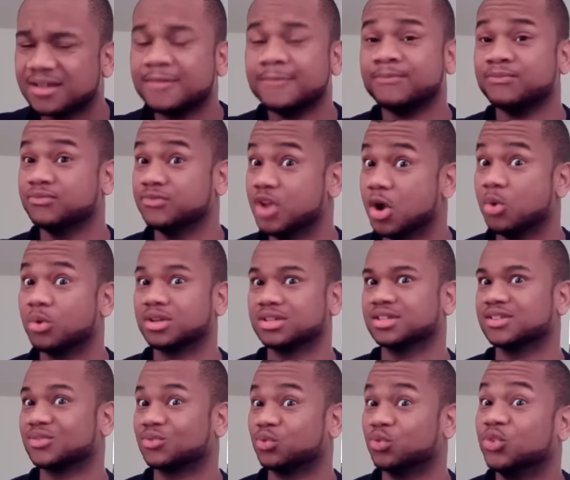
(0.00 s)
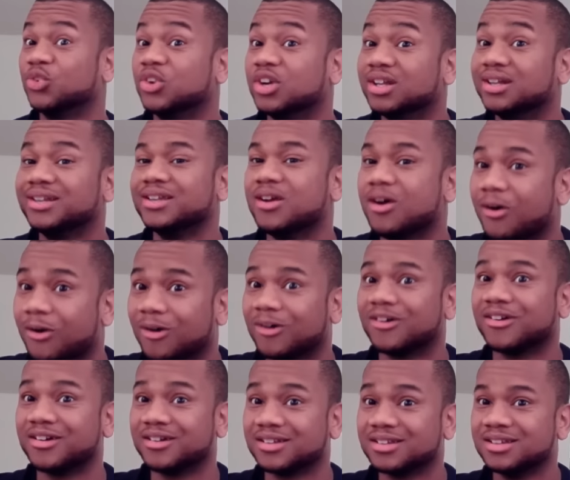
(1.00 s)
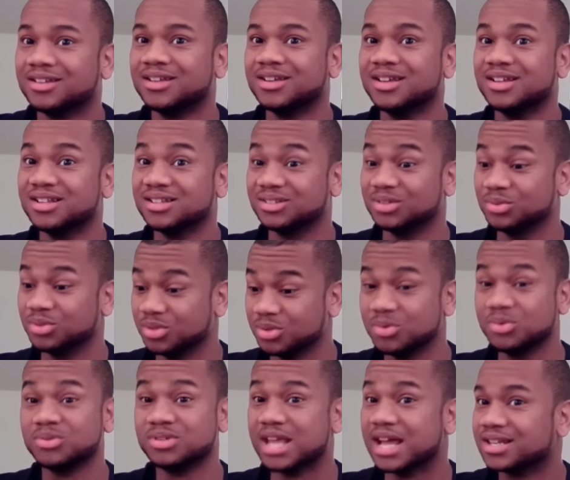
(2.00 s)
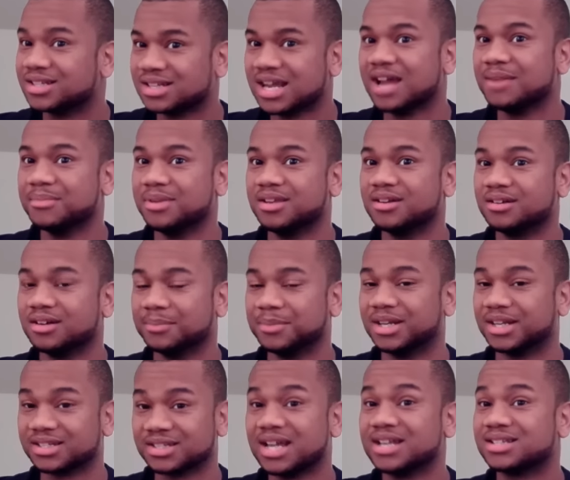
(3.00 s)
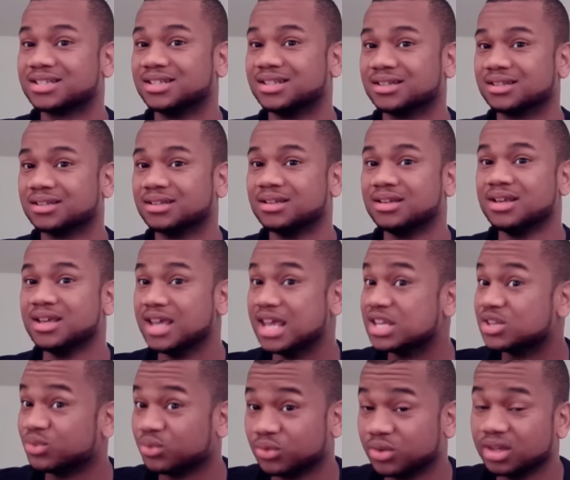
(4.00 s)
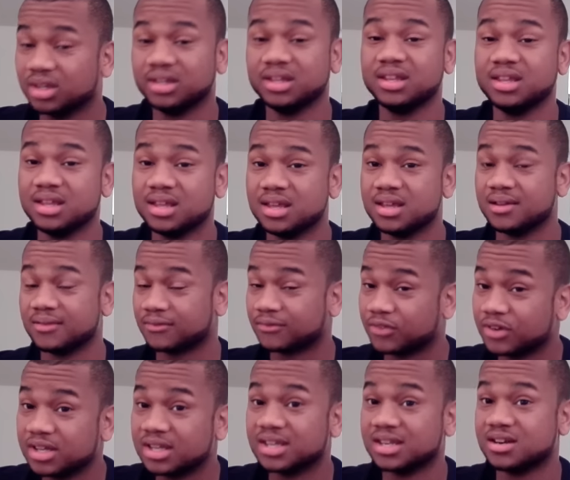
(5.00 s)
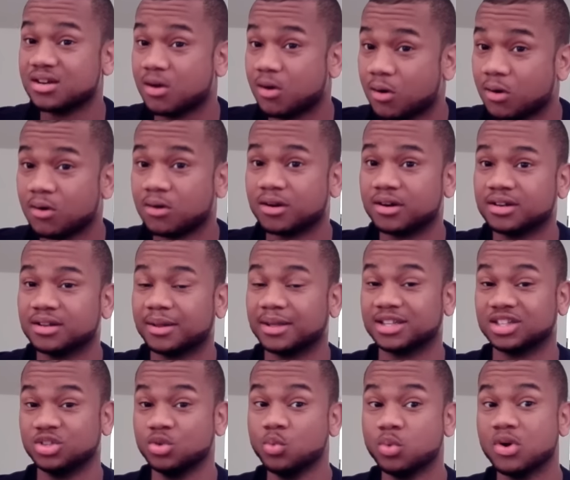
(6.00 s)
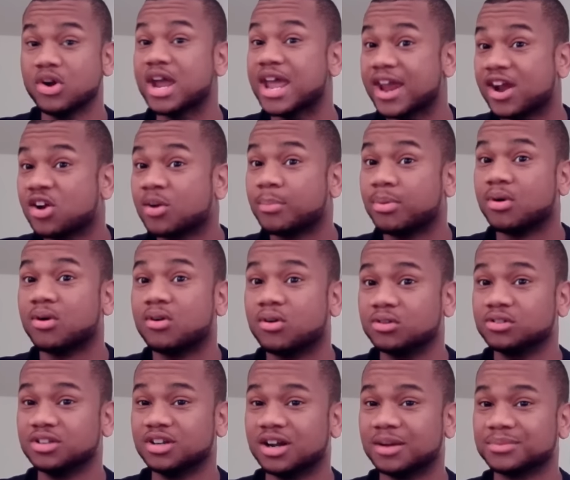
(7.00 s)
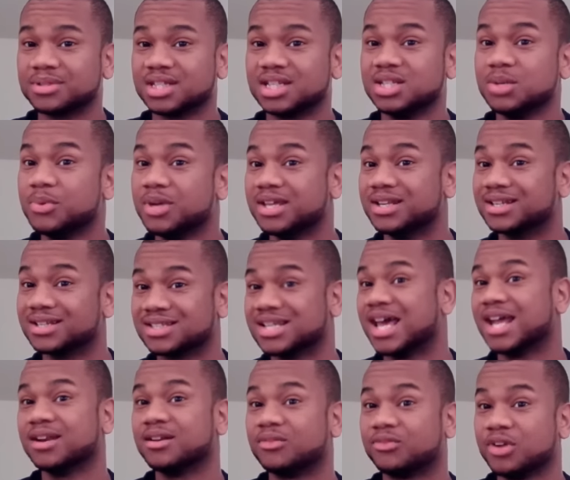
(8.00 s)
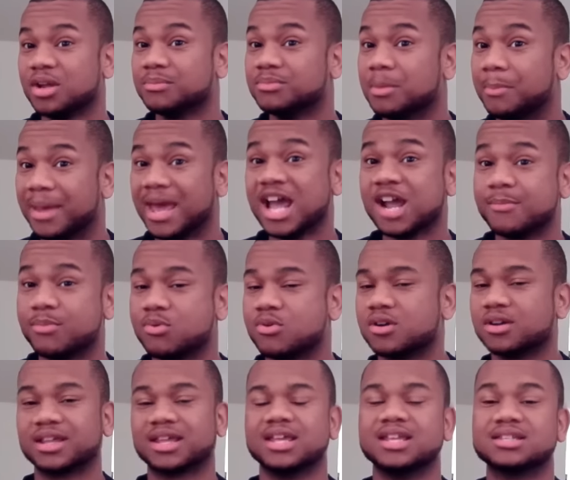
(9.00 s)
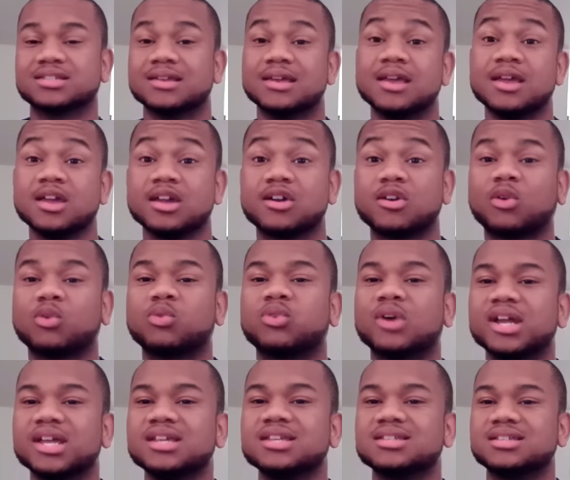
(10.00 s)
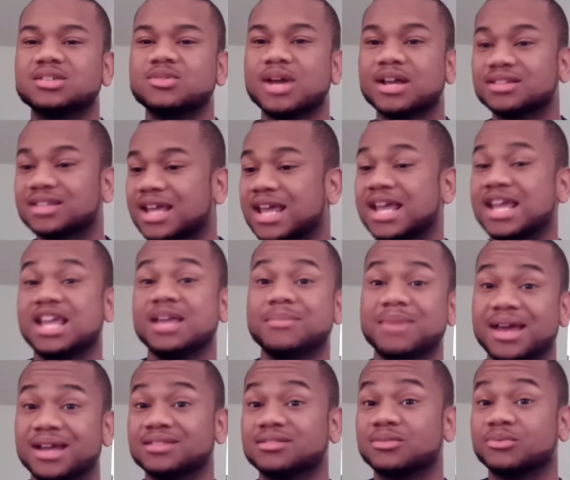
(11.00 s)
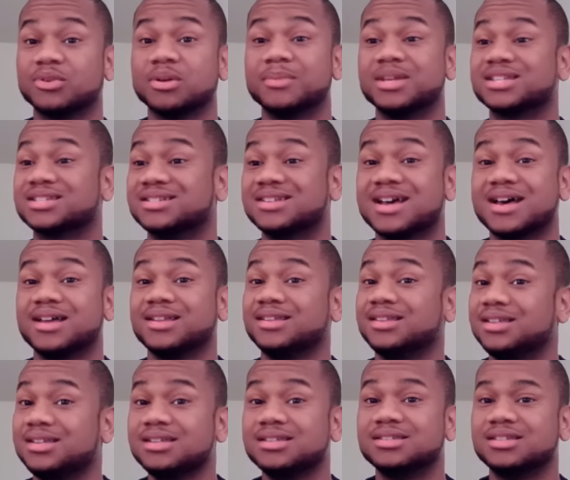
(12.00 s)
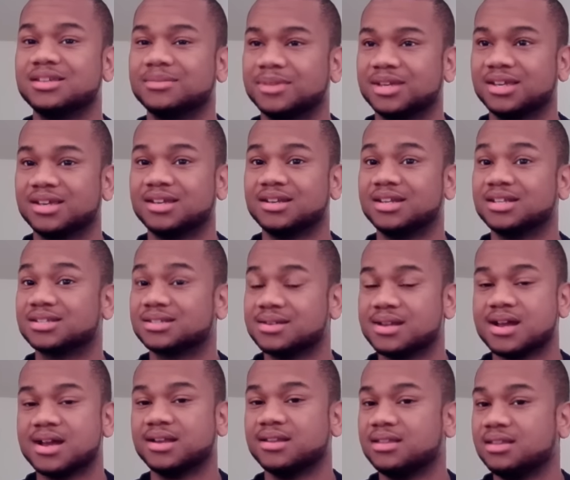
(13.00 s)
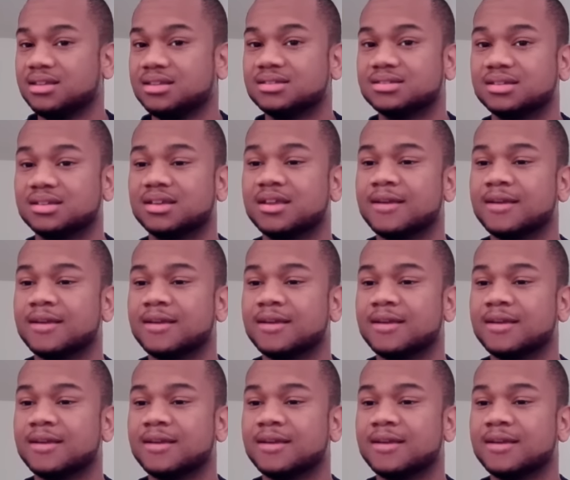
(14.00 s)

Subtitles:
No, because it's really hard to use that shot stick. It's really freaking hard. Like, you will airball, you know what I'm saying? You will hit the side of the rim, the backboard. Like, it's crazy. You have to aim at the rim. It's not easy, man. It's not easy.